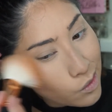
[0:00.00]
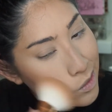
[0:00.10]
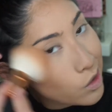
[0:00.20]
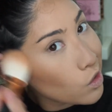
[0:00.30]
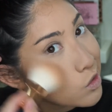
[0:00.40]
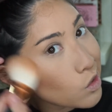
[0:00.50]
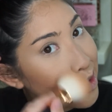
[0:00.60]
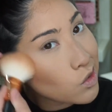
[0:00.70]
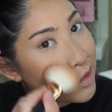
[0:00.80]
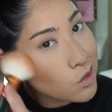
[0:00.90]
Because it
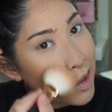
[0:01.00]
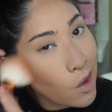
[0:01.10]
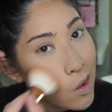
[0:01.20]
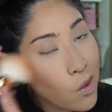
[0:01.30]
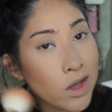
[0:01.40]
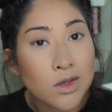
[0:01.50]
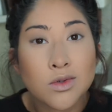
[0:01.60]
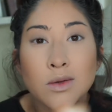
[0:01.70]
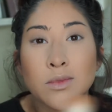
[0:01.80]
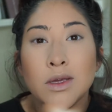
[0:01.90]
is so
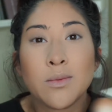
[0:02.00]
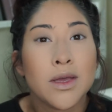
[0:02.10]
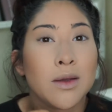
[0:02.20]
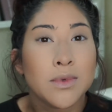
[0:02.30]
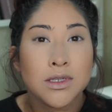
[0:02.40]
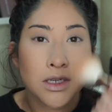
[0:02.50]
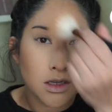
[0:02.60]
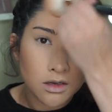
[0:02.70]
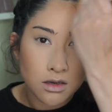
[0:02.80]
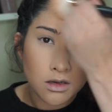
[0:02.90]
extremely pigmented.